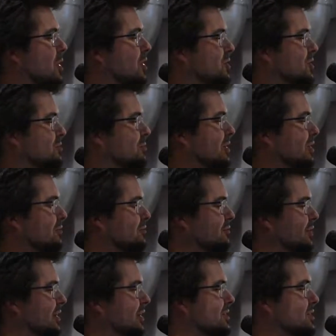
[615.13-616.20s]
parts of me could
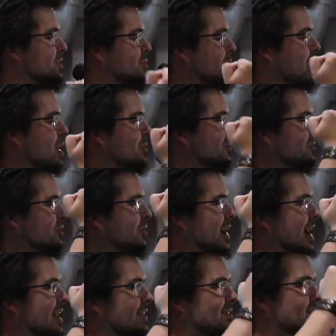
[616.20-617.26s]
fit into the palm of your
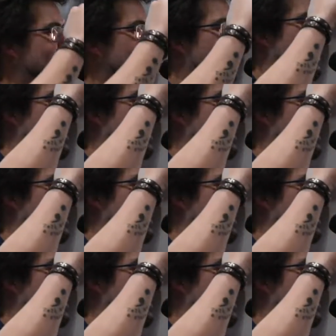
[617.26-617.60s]
hand.